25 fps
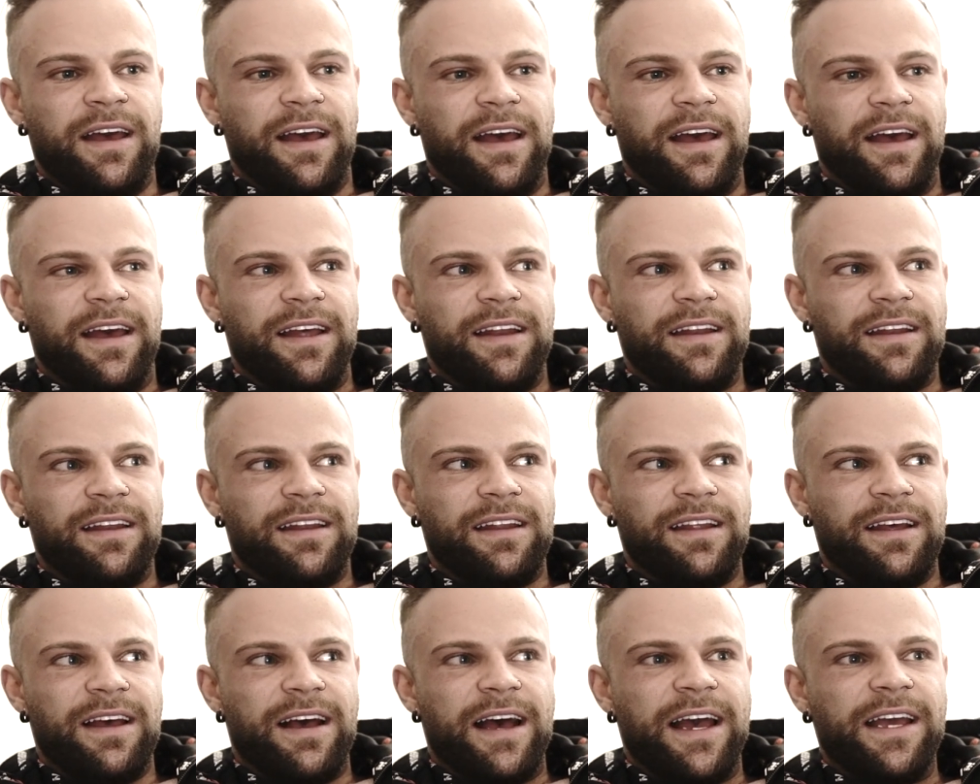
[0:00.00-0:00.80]
And
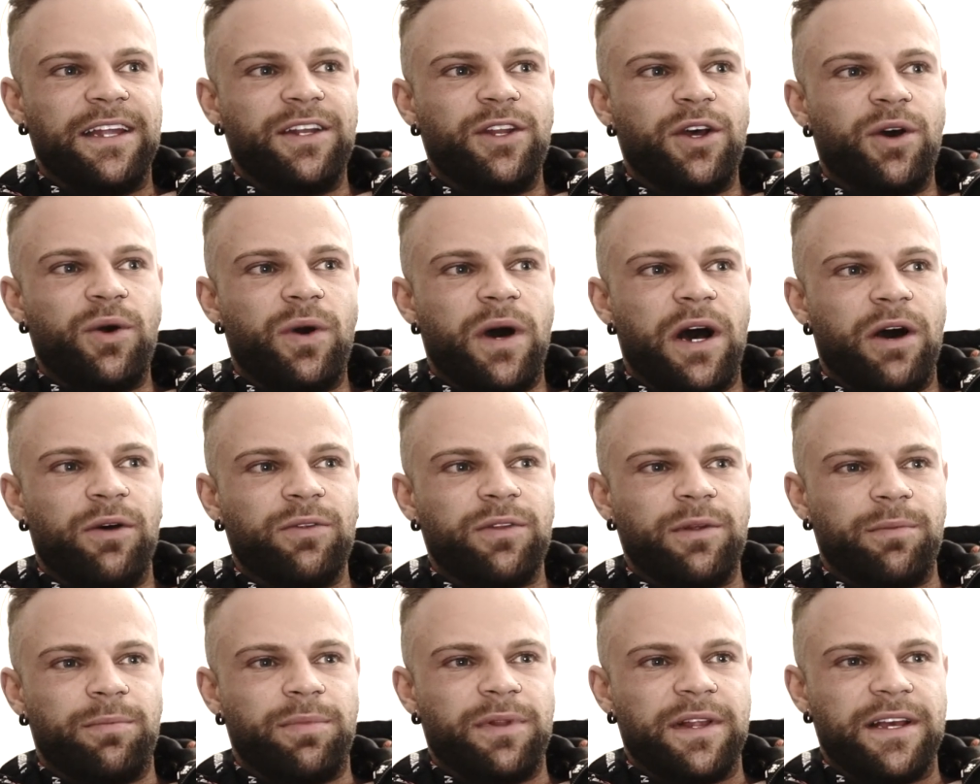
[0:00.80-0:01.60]
I know how
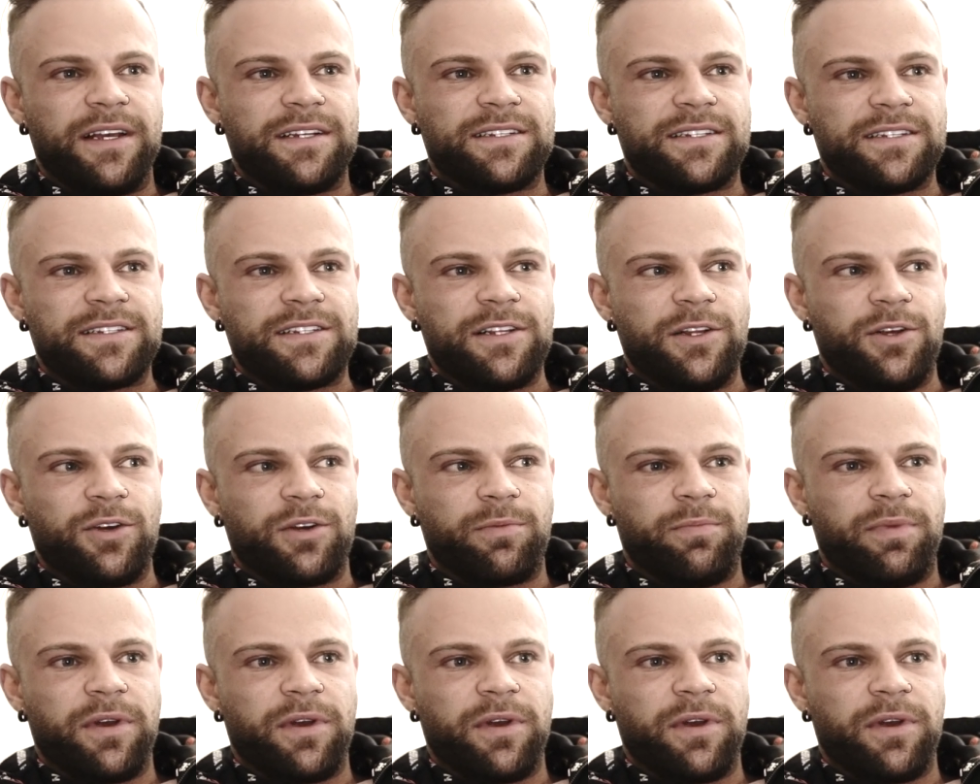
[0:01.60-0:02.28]
the places look